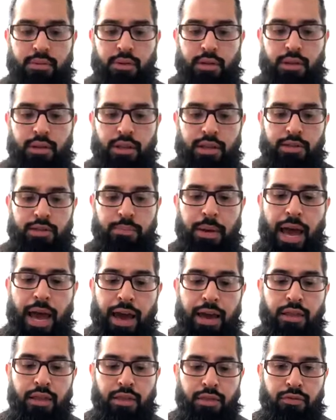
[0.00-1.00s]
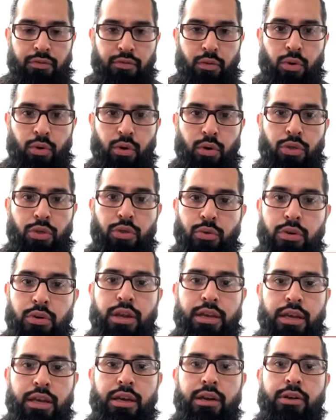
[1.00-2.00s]
this path for three
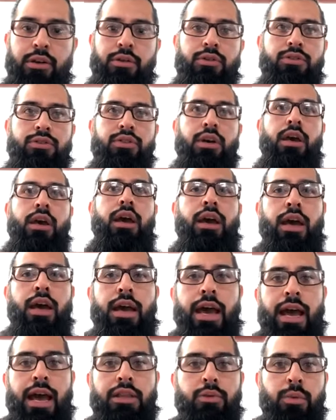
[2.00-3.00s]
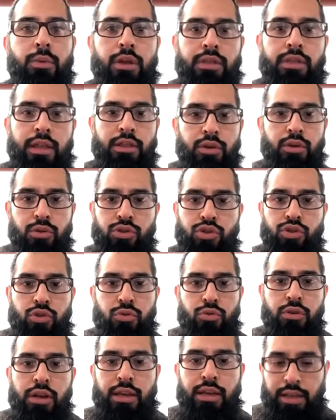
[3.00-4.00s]
years, and within those
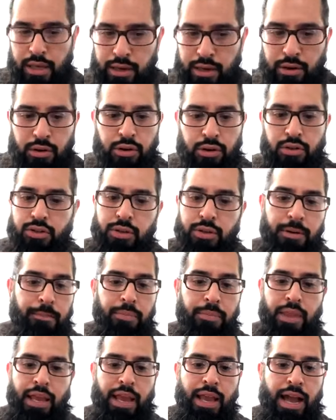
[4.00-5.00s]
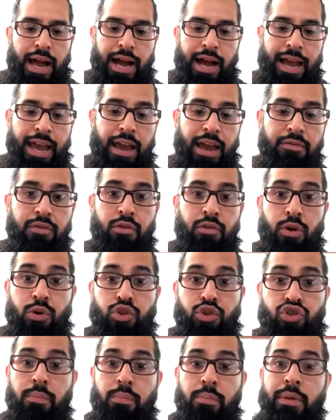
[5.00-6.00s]
three years, I have grown
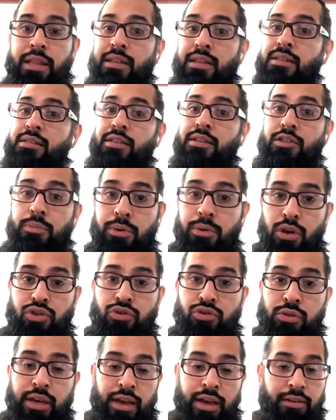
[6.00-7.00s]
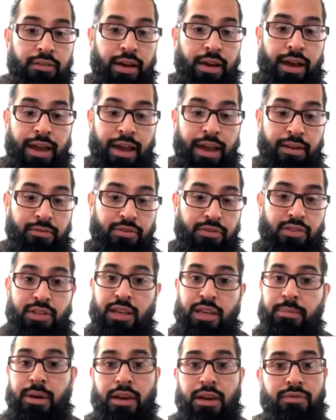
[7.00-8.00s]
tremendously spiritually. I have, I have seen
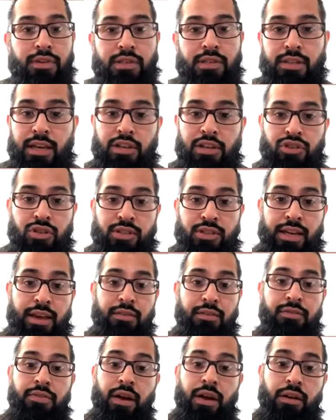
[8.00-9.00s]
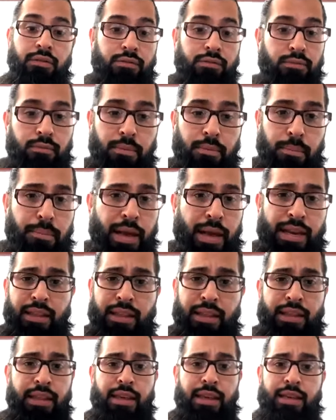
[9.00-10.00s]
manifestations. I have felt many
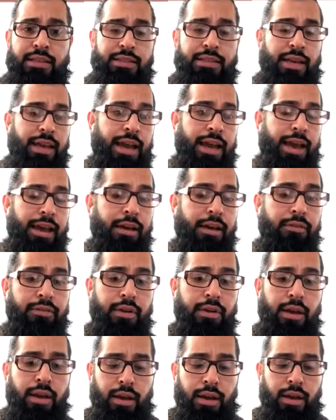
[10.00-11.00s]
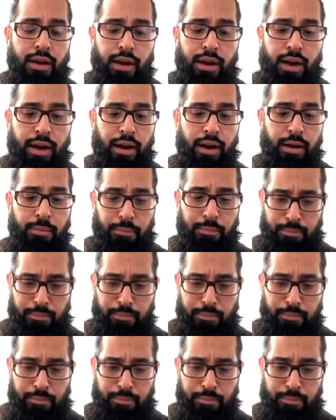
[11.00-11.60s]
things. I have um,